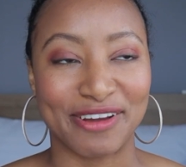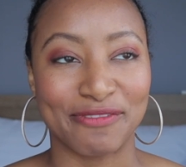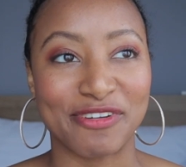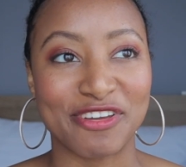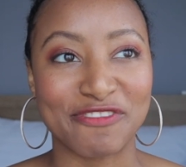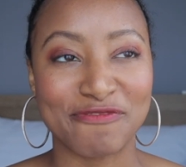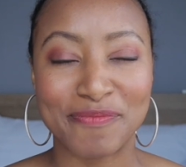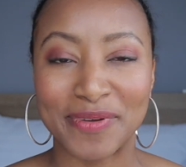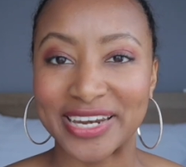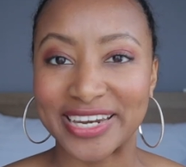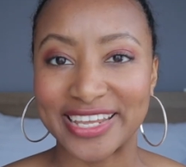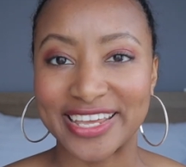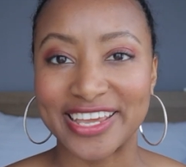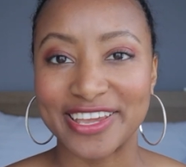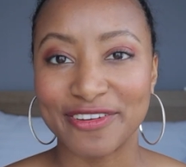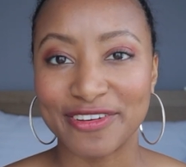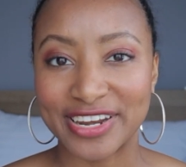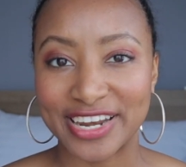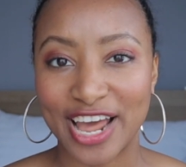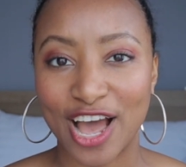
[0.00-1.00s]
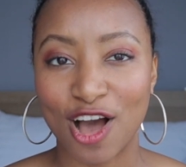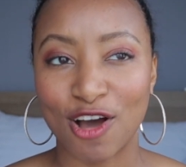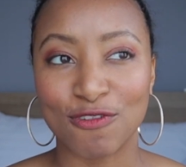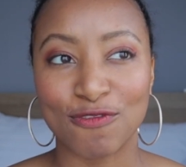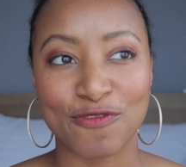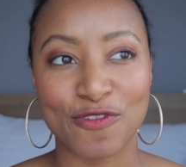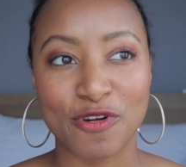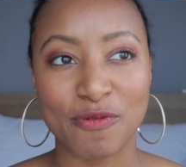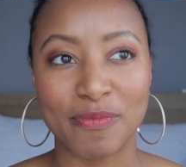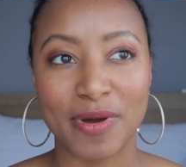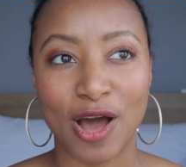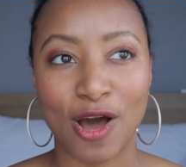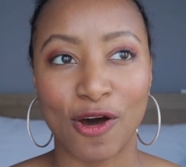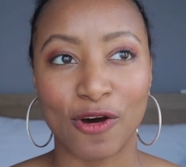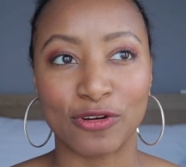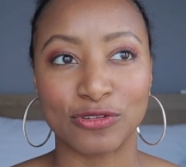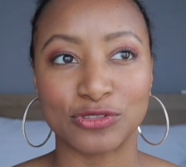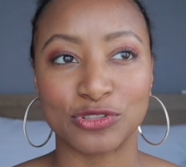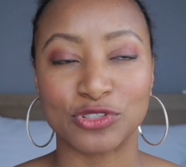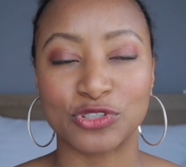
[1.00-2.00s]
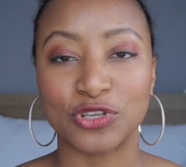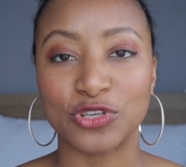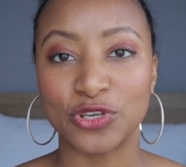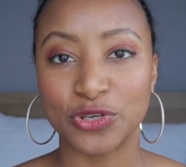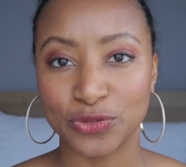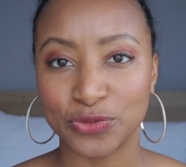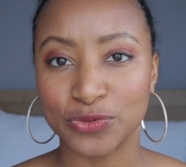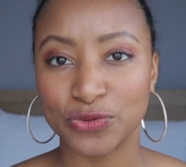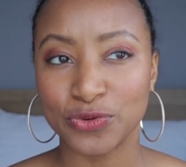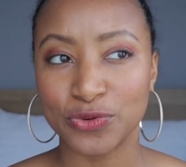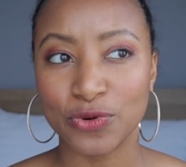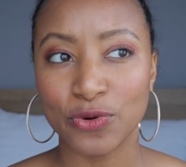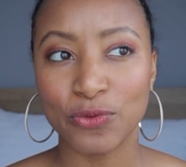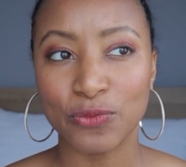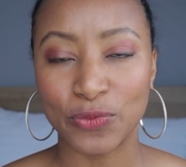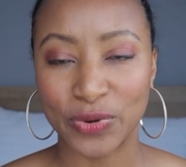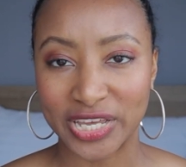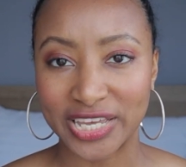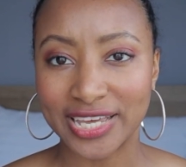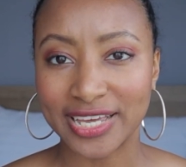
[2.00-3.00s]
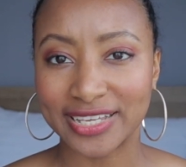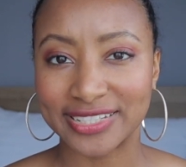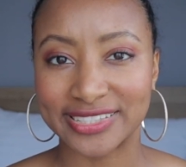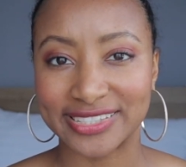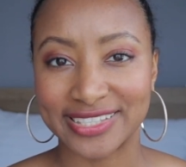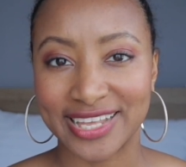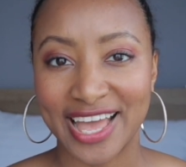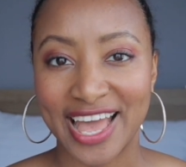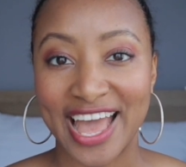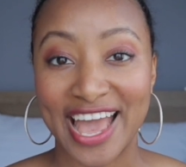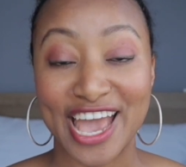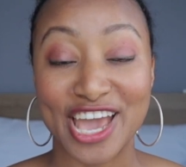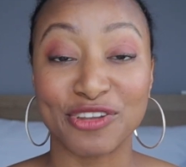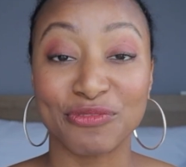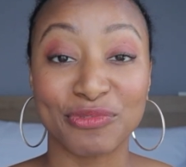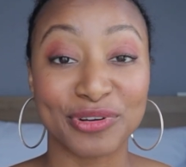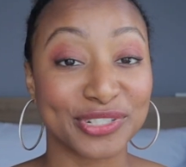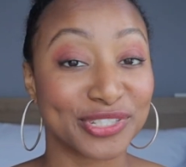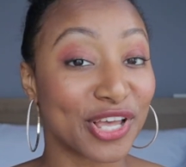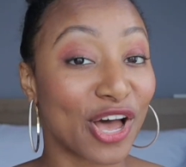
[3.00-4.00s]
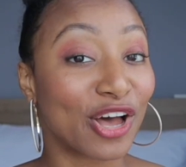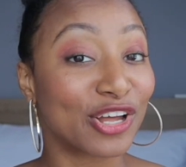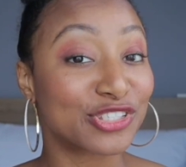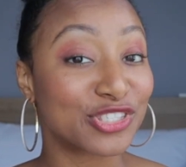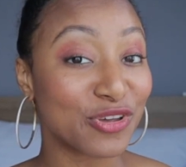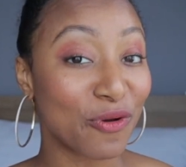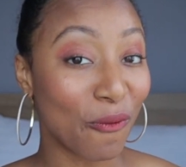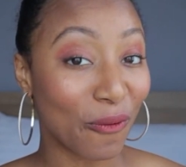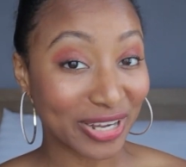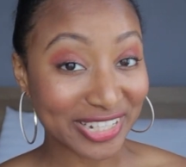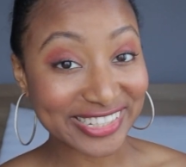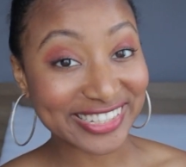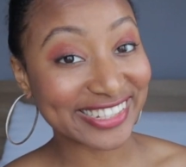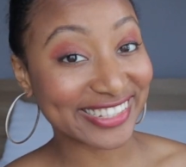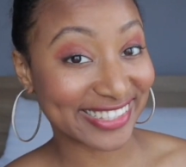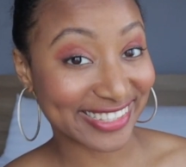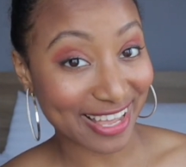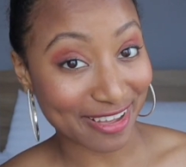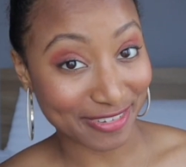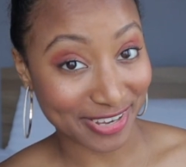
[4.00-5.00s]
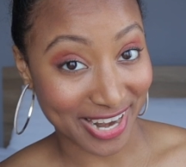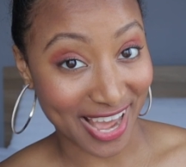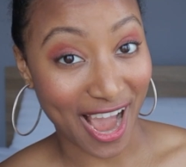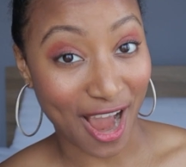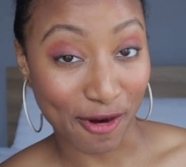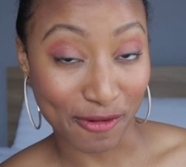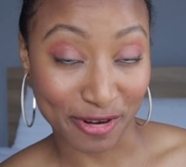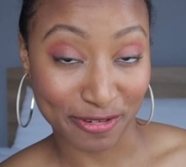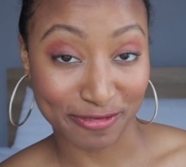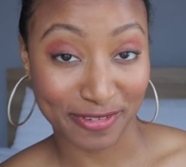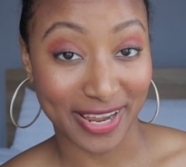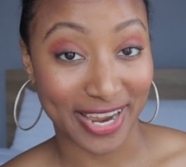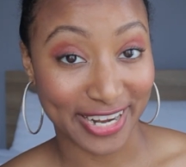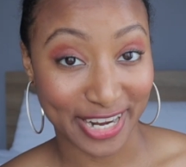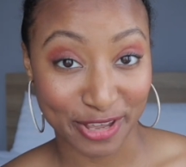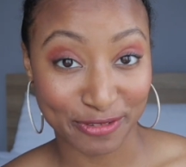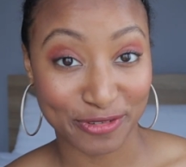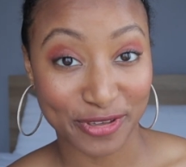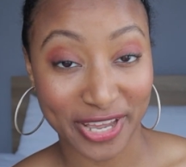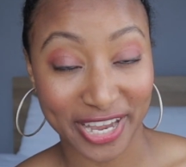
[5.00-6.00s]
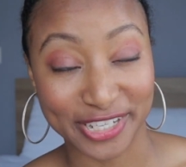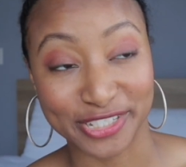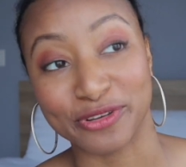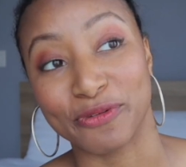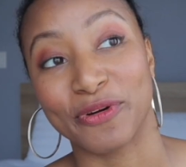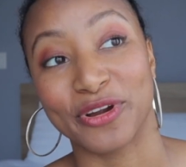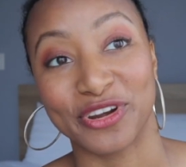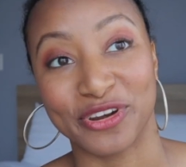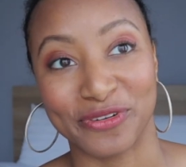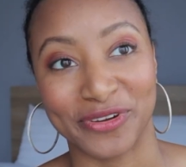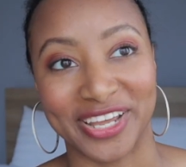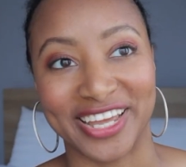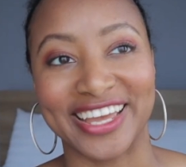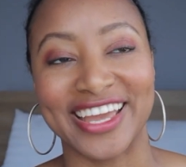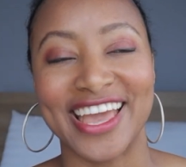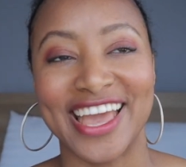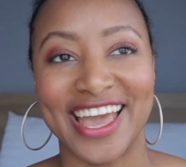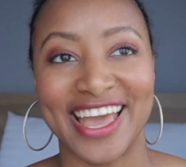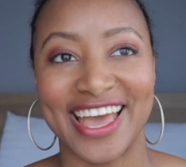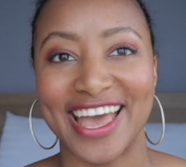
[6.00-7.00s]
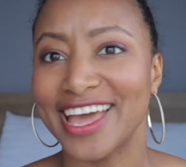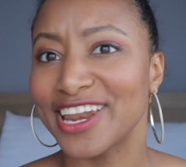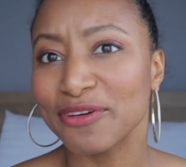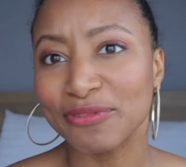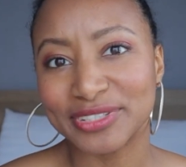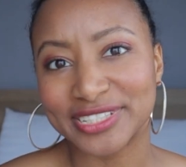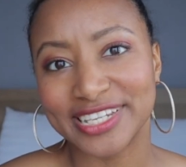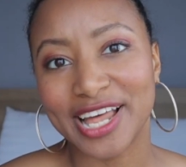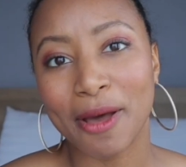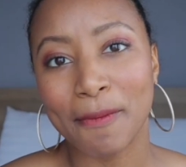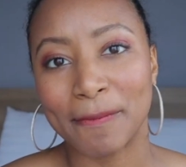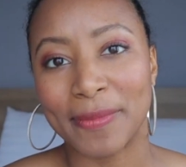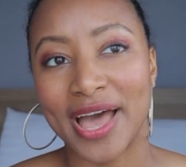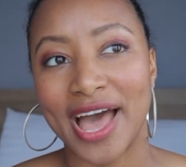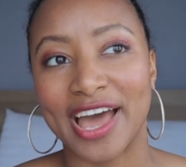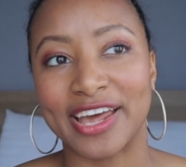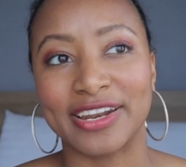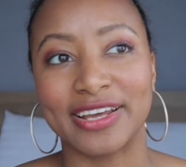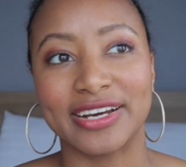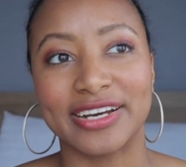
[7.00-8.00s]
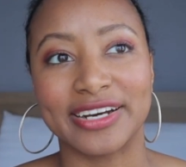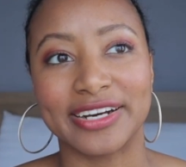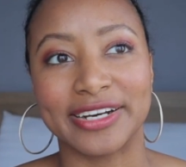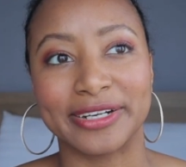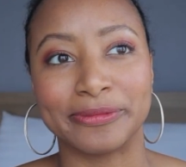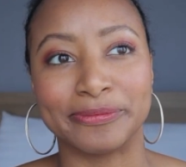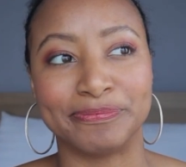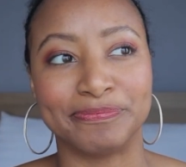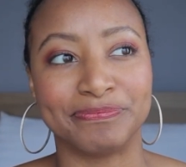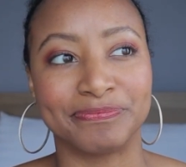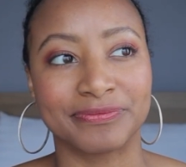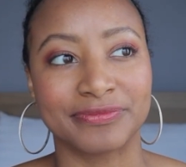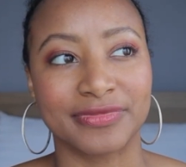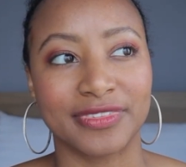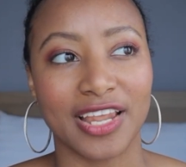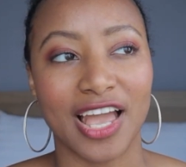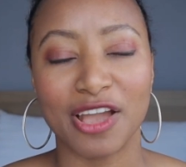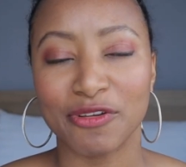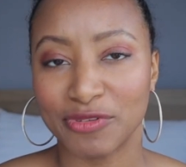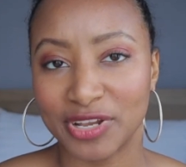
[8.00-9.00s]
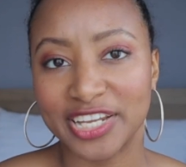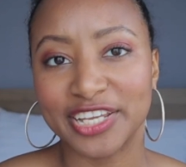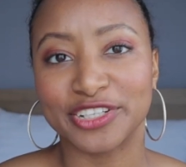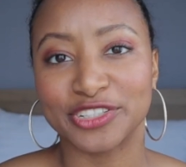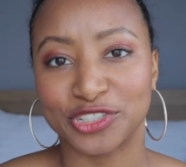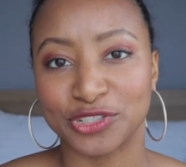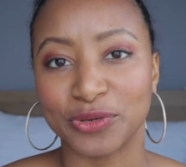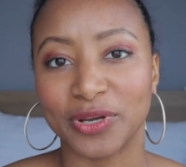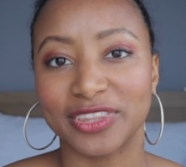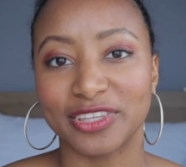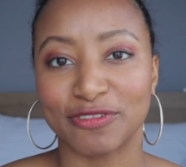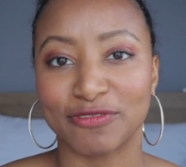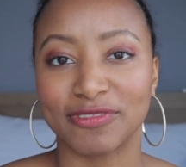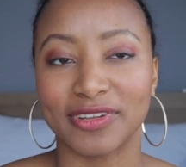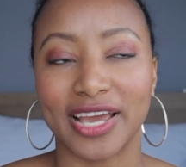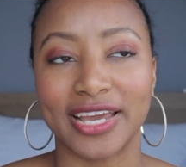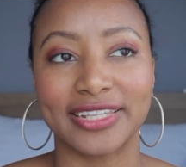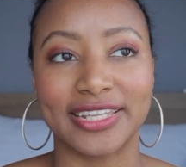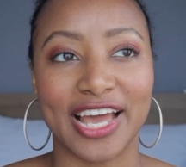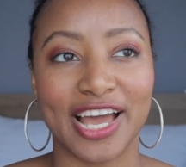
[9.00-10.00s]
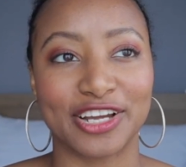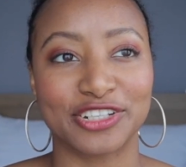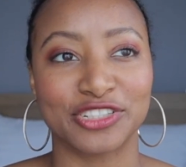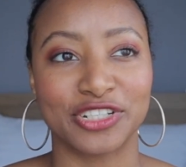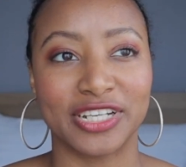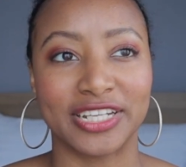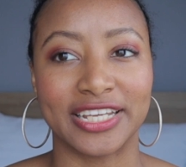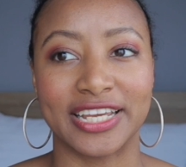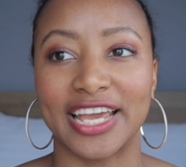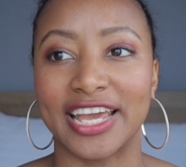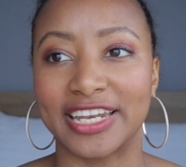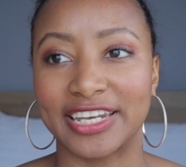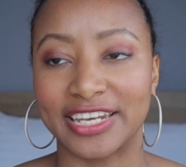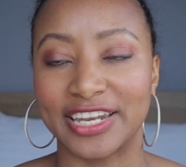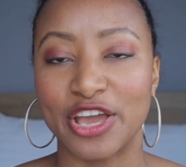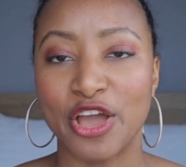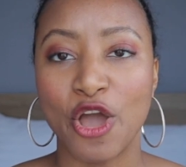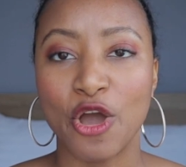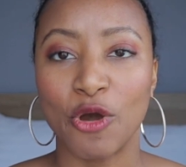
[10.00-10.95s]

we've been here now for about 2 weeks. It was a 27-hour flight, if you guys are wondering. And it was not bad. I really enjoyed the flight, actually. And